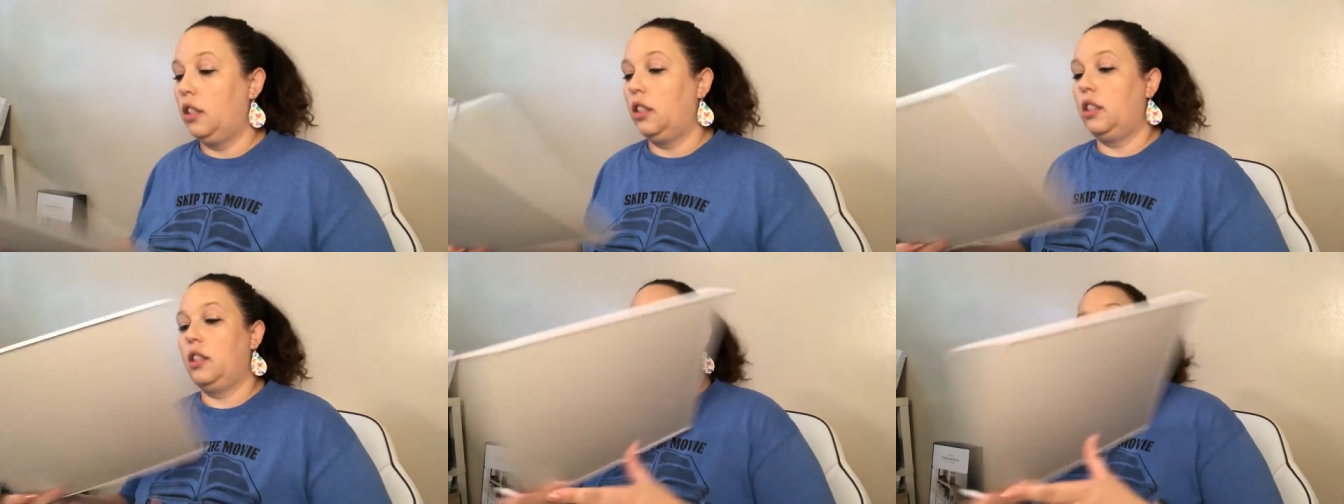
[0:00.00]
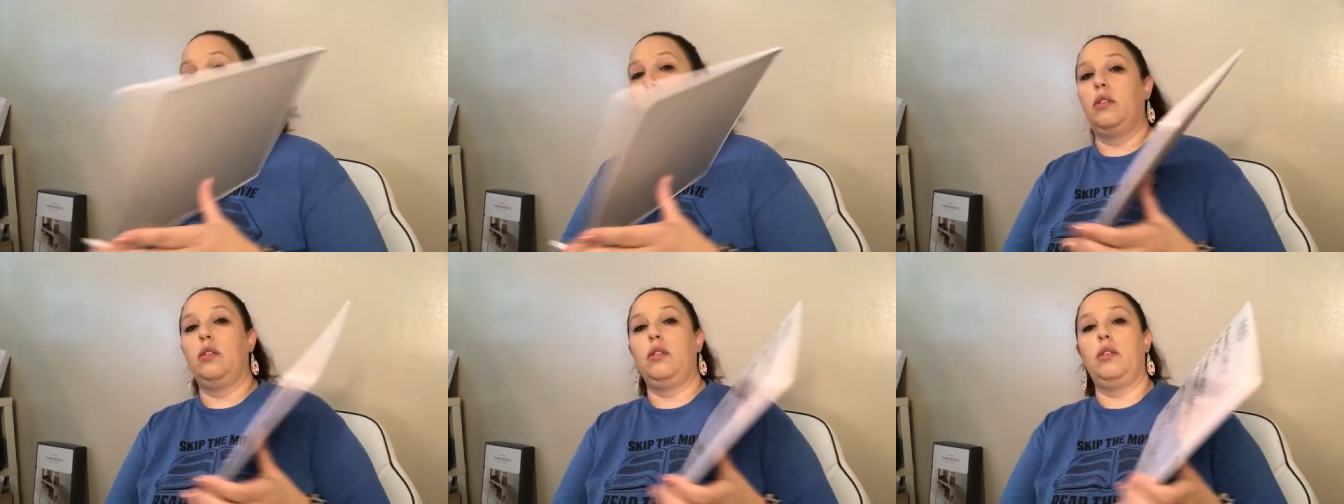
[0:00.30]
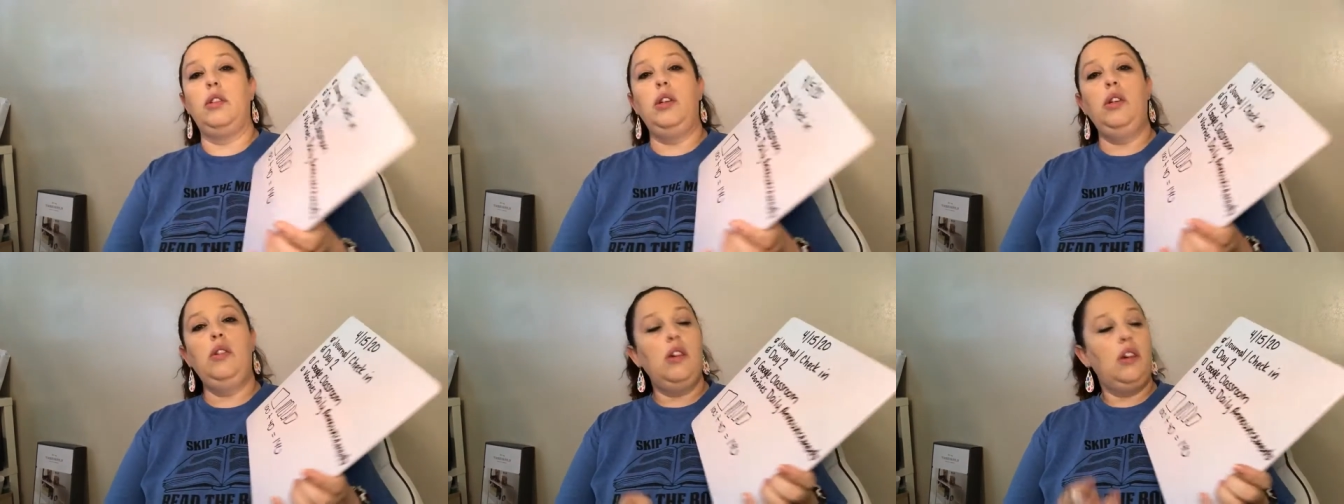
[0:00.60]
So
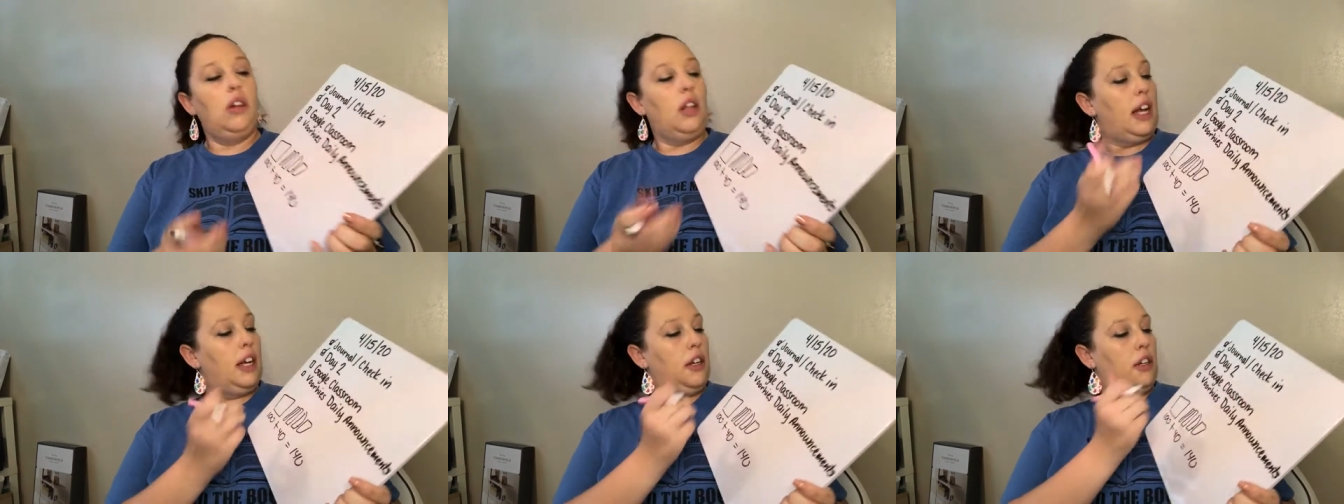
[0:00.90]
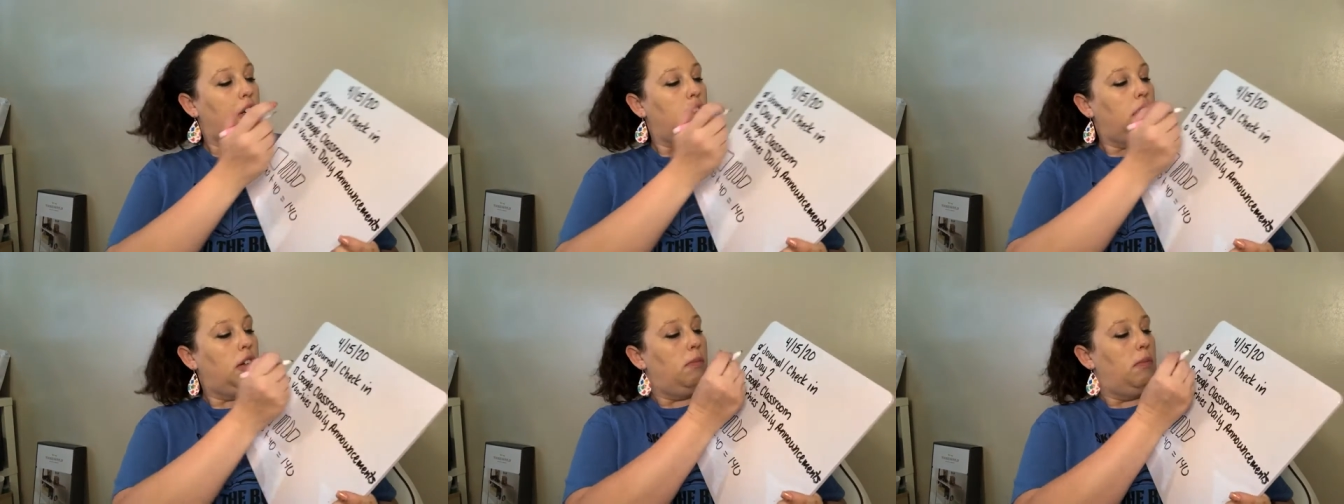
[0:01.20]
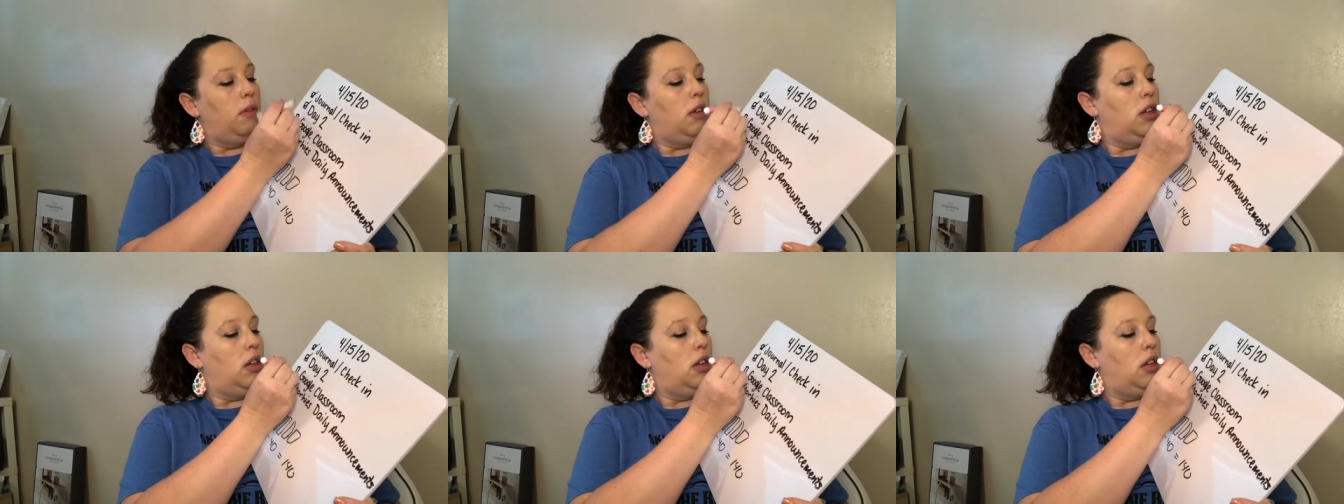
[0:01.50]
Google
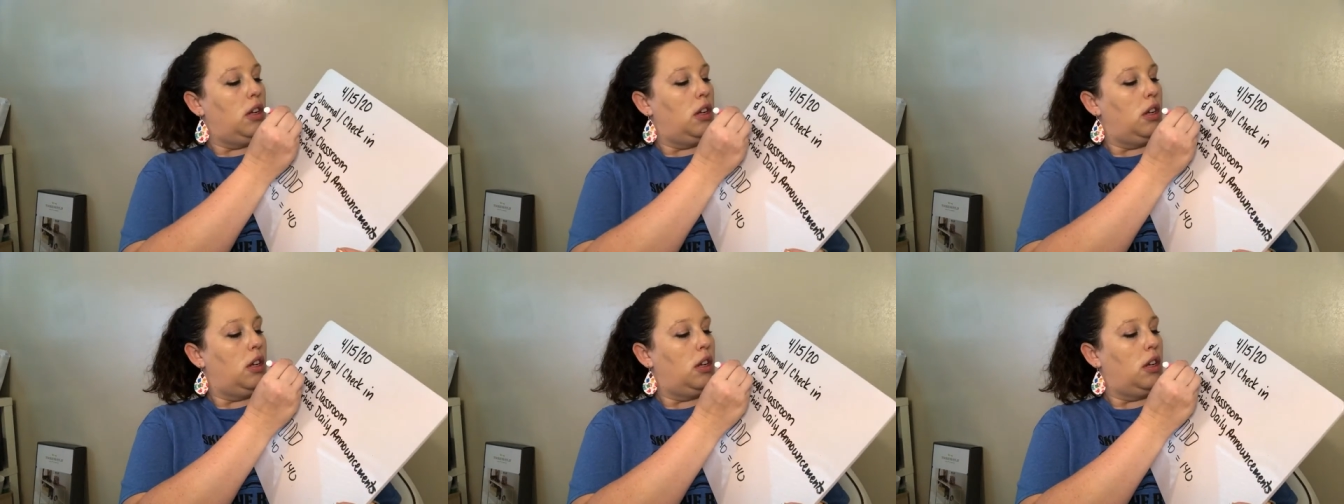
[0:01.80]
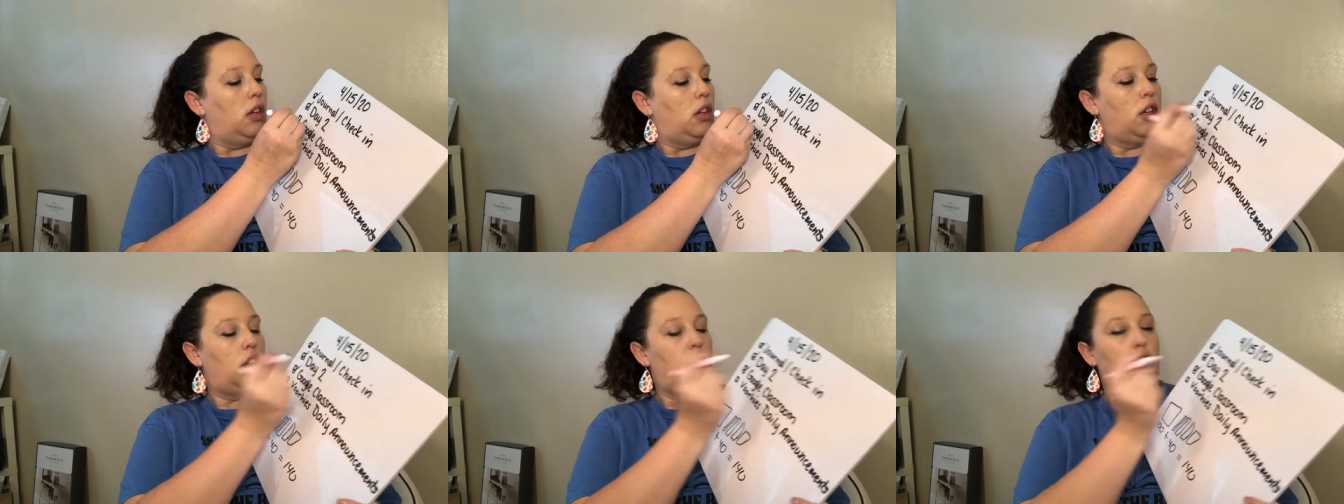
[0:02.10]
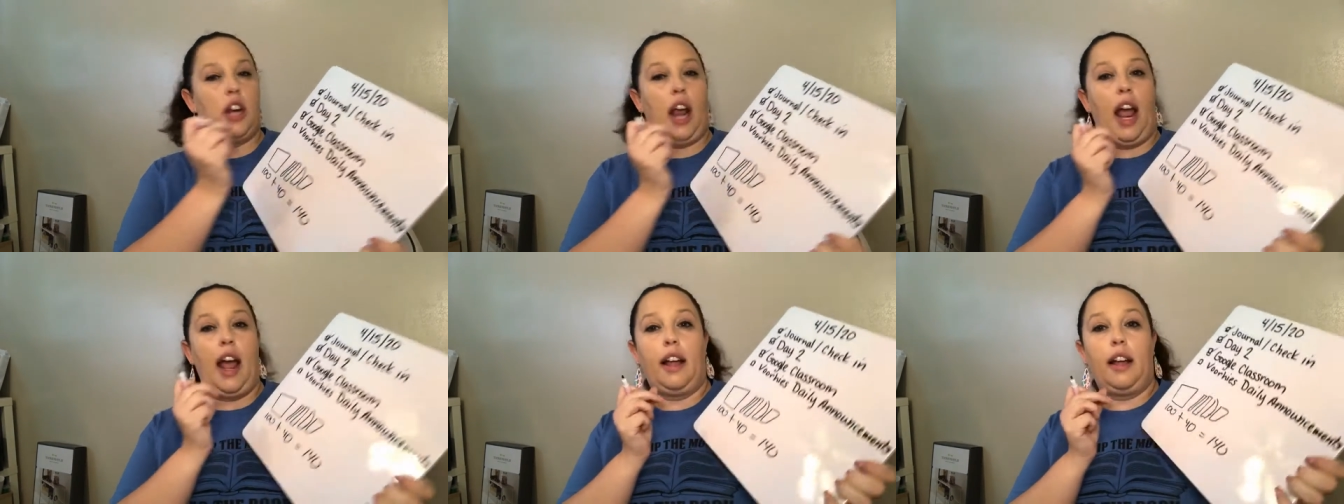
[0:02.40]
Classroom,
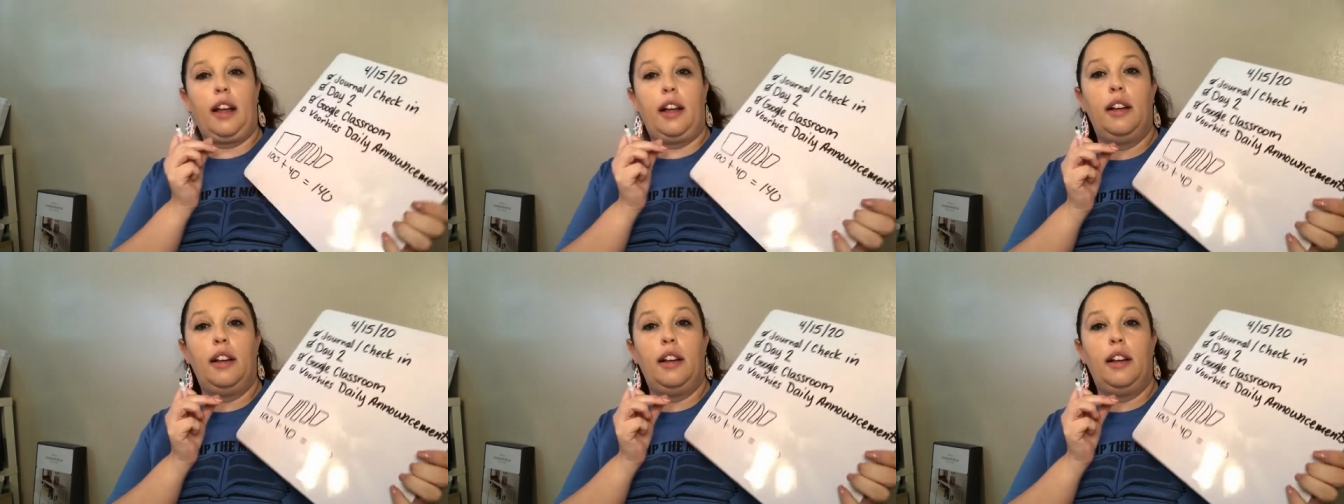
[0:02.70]
check.